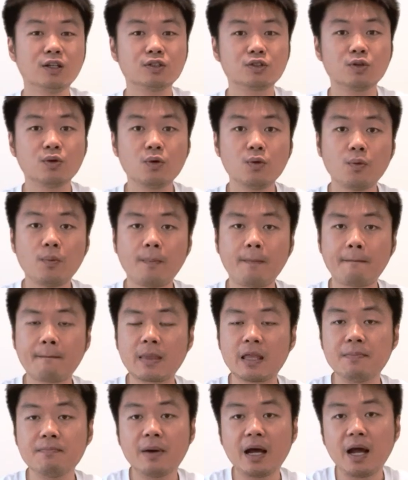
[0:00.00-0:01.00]
So
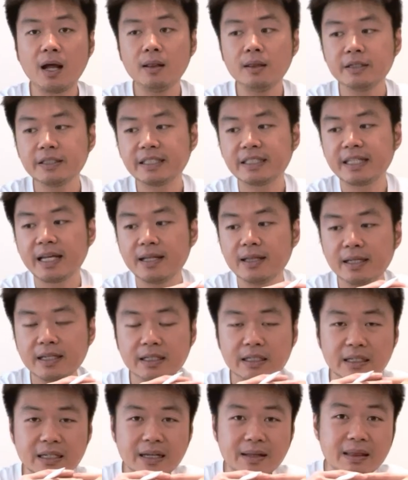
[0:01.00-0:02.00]
in my
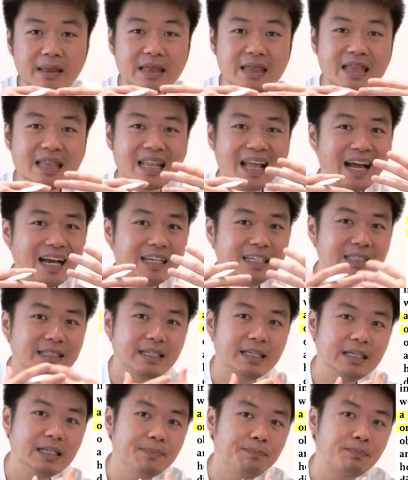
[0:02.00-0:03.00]
understanding,
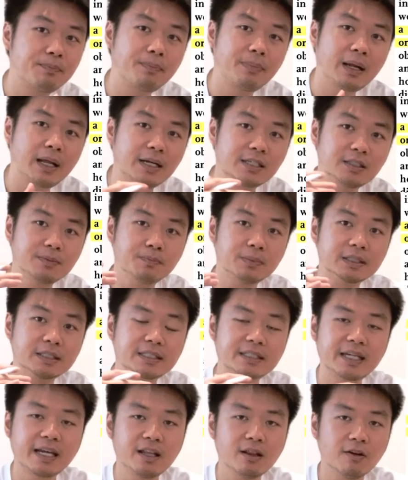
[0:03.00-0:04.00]

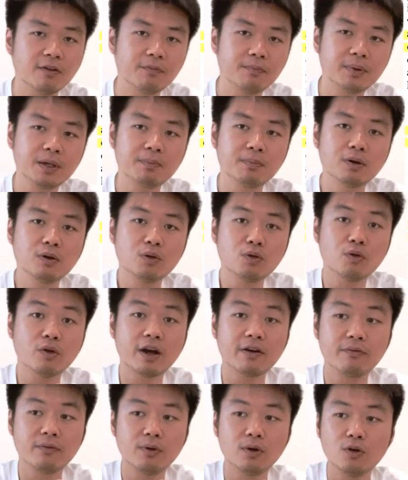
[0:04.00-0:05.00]
90+% of people who
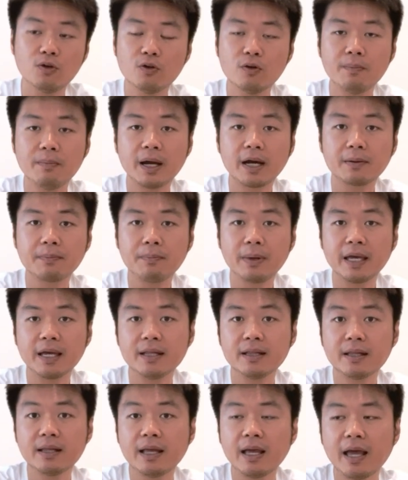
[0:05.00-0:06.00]
have low back
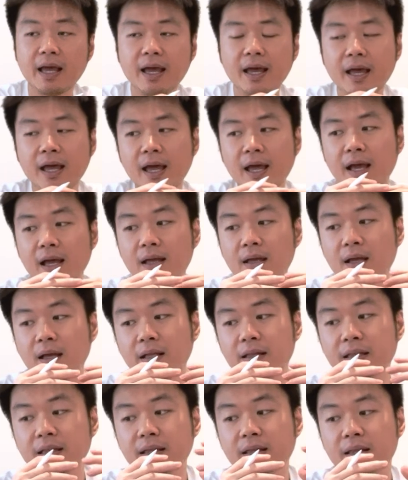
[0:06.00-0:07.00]
pain,
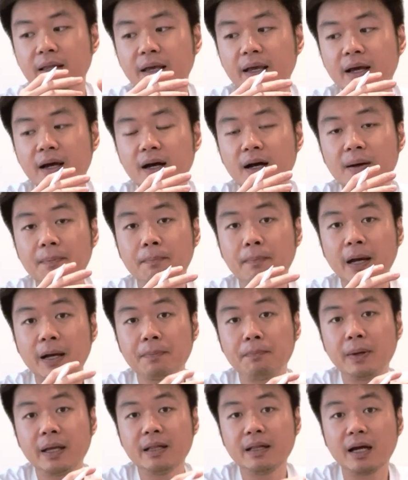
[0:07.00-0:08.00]
their
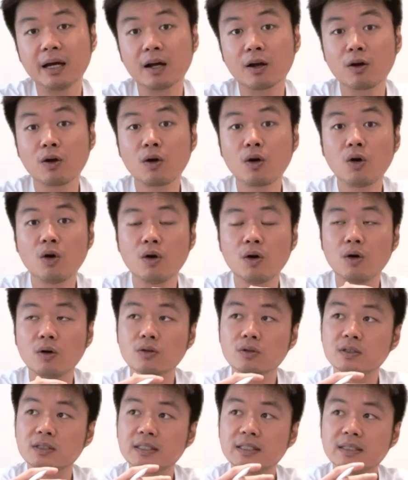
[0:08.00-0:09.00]
back pain are
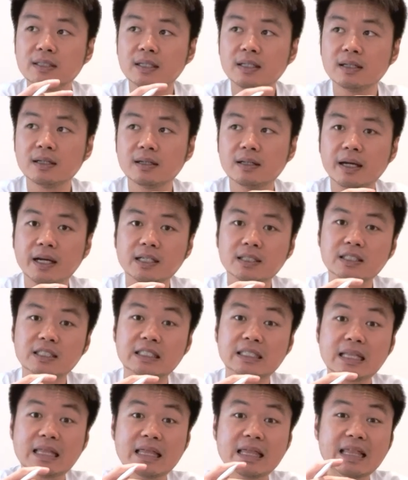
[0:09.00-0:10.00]
considered
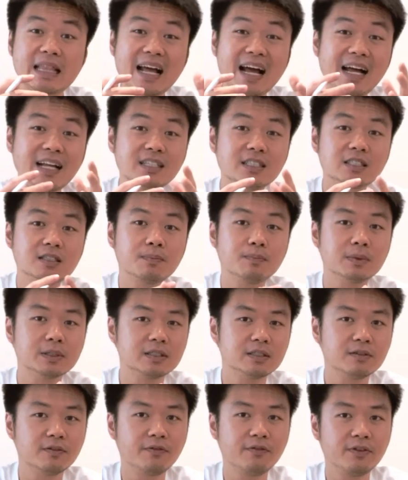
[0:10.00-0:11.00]
as
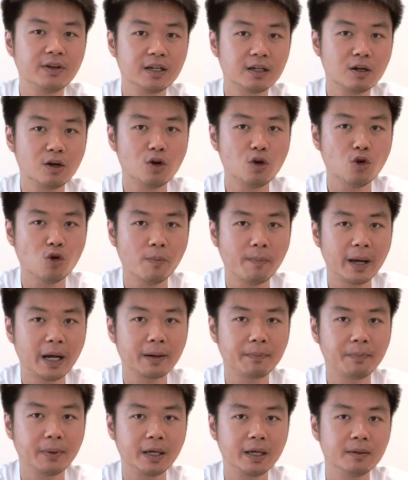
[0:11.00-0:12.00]
non-specific low
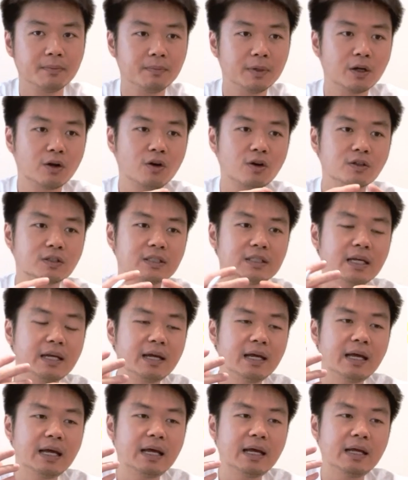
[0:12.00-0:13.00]
back pain because
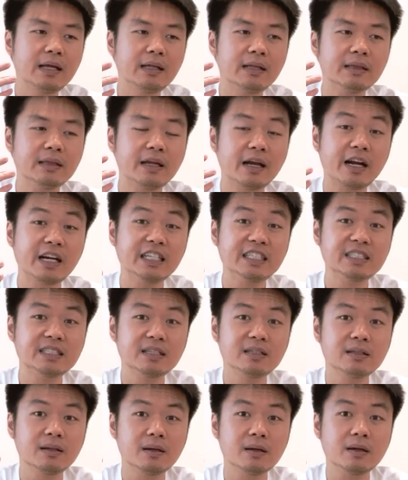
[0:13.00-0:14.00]
there
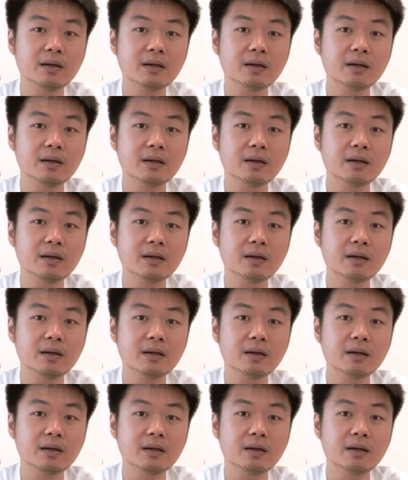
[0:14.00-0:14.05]
isn't